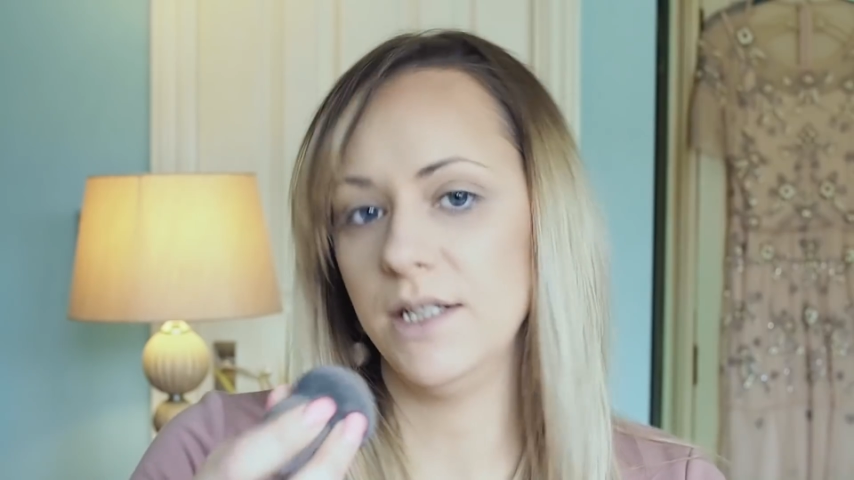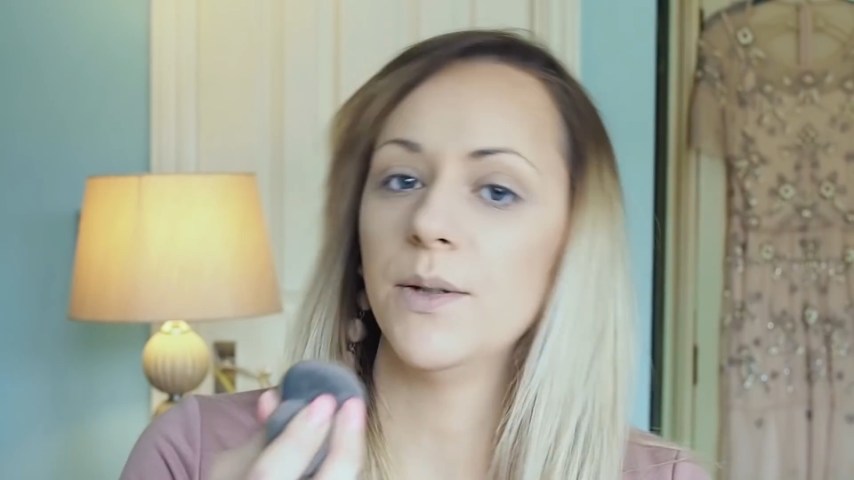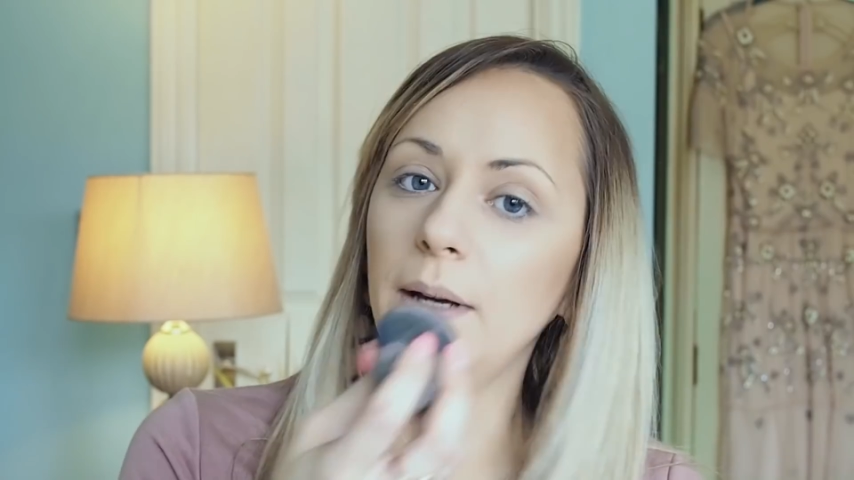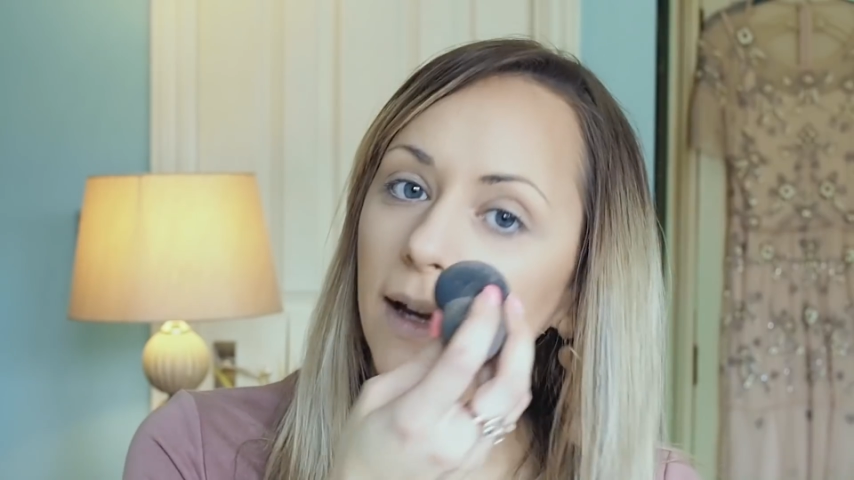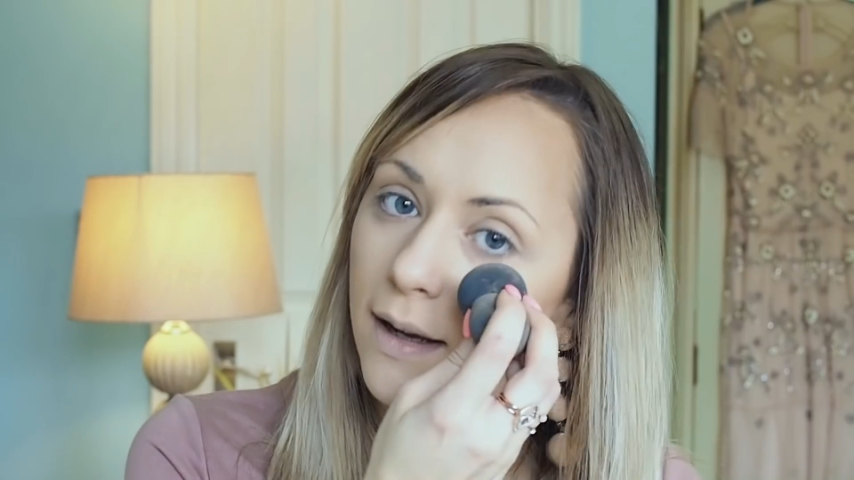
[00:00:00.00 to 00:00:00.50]
into
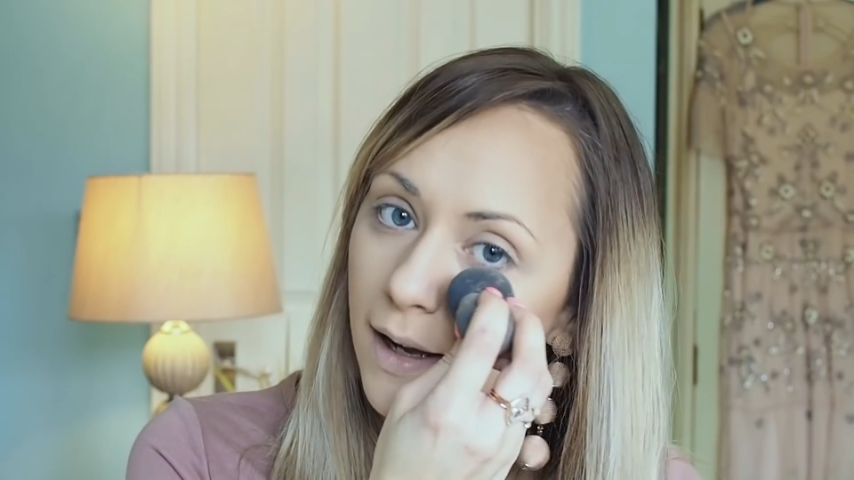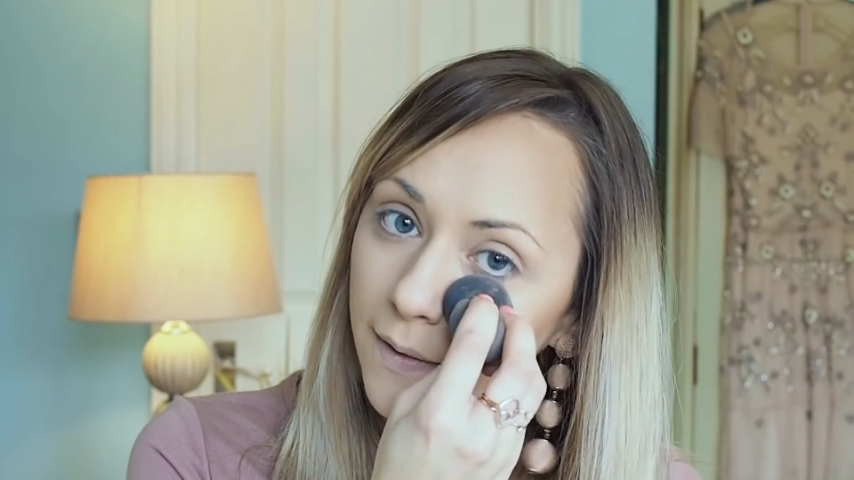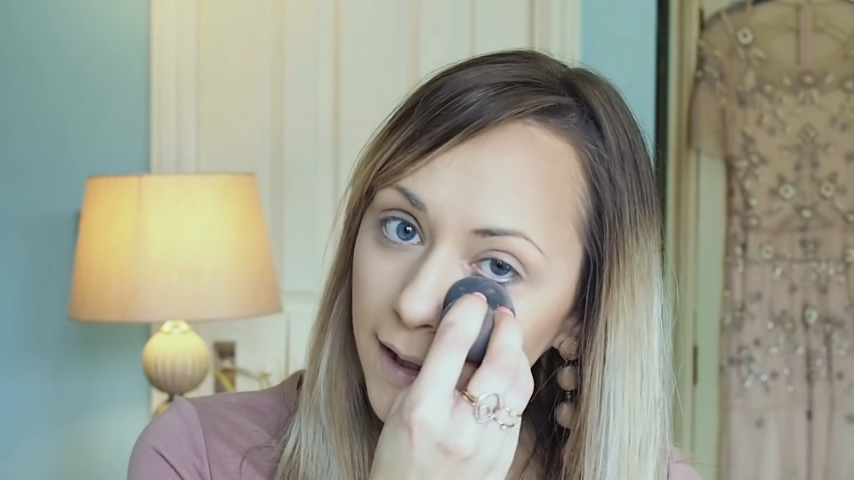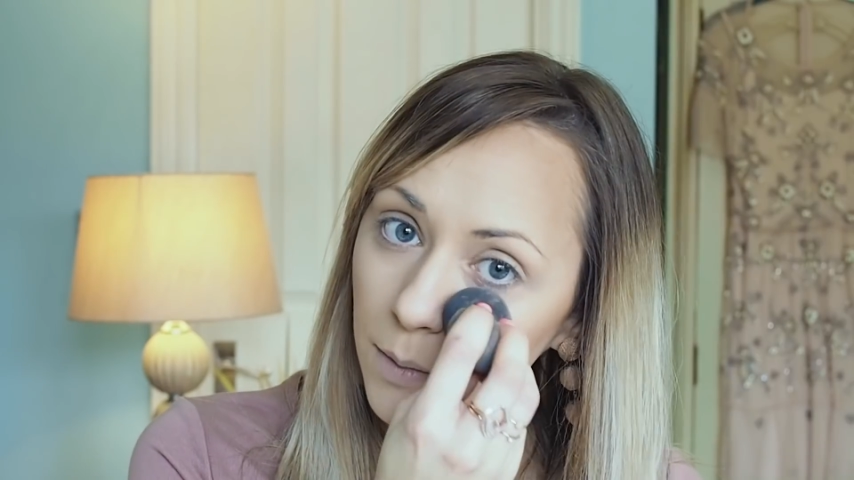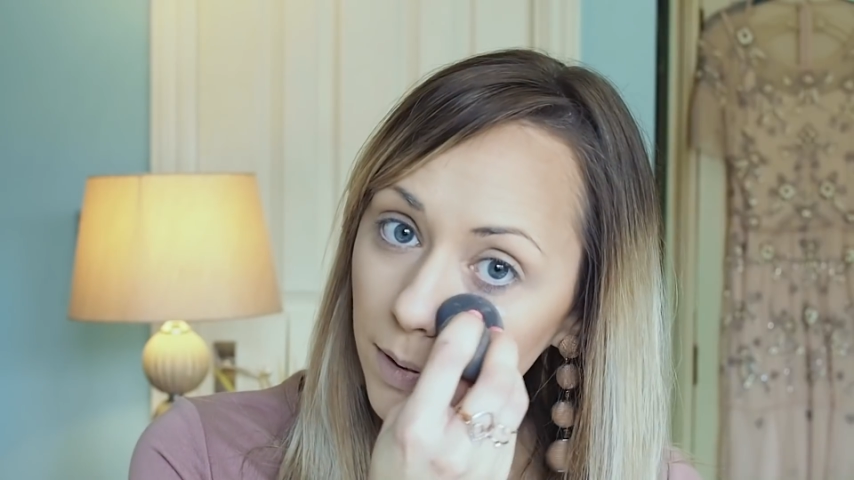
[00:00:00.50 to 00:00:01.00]
it and
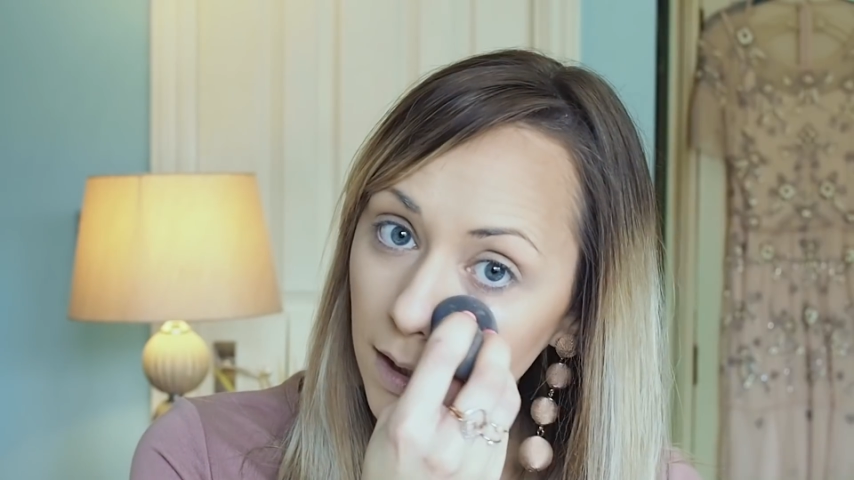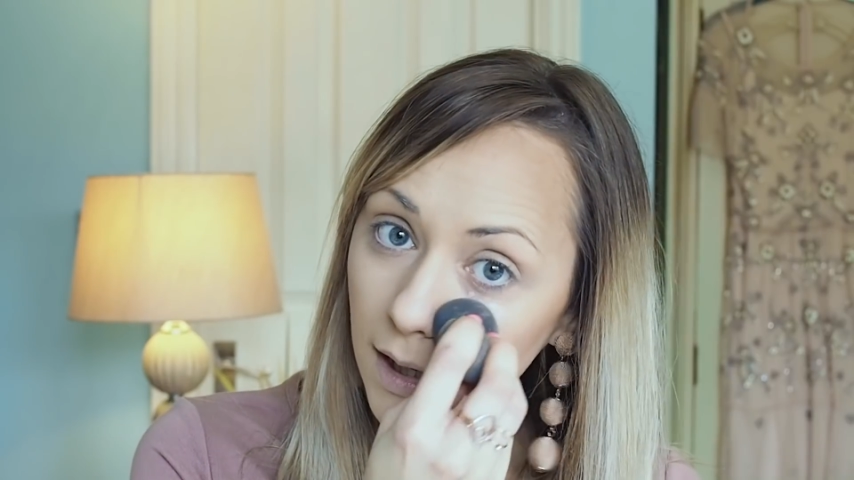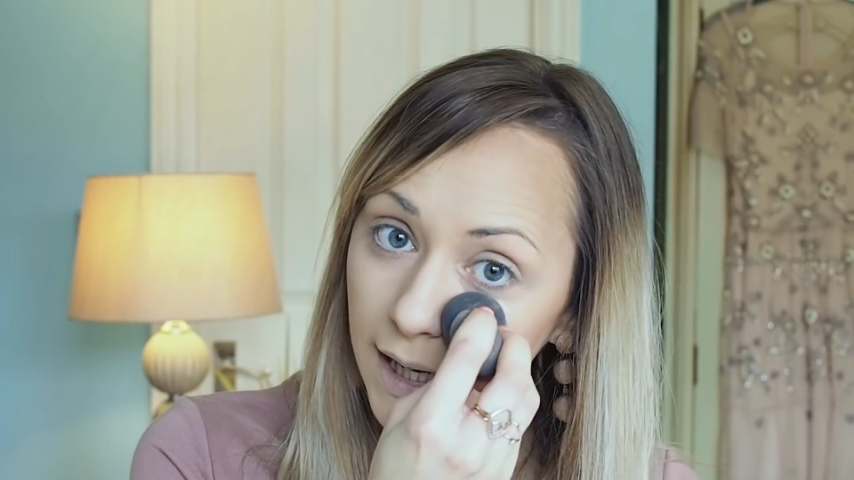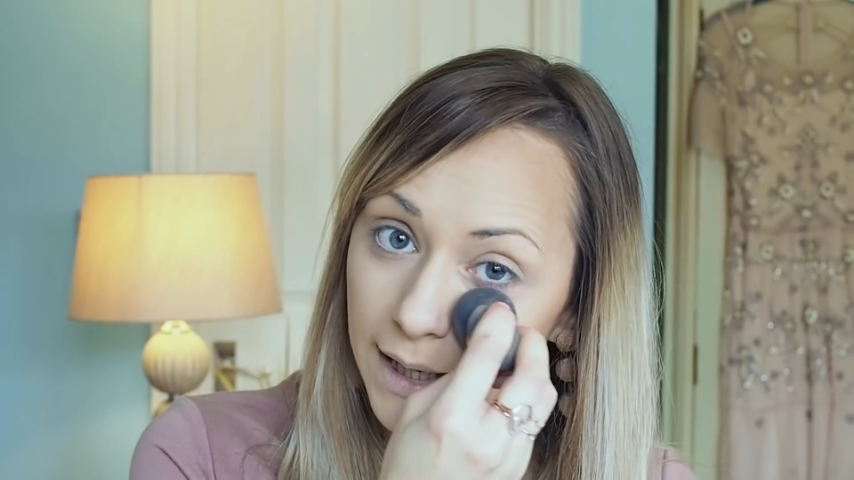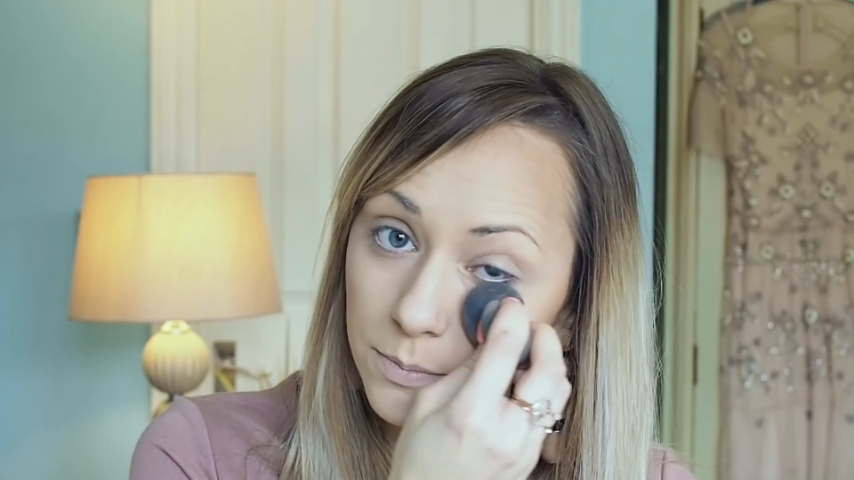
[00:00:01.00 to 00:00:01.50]
then
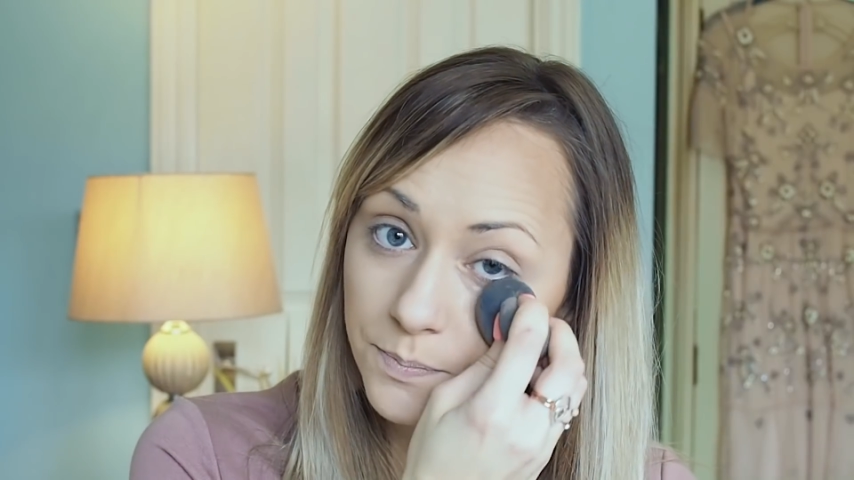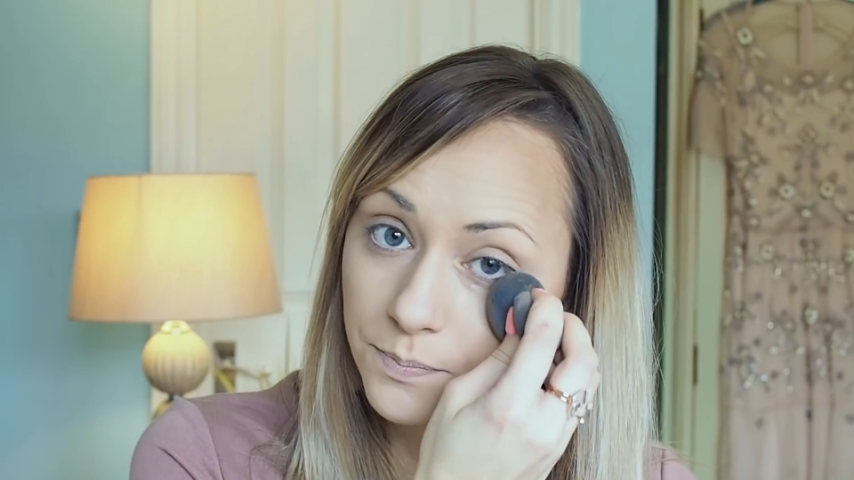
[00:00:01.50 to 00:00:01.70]
apply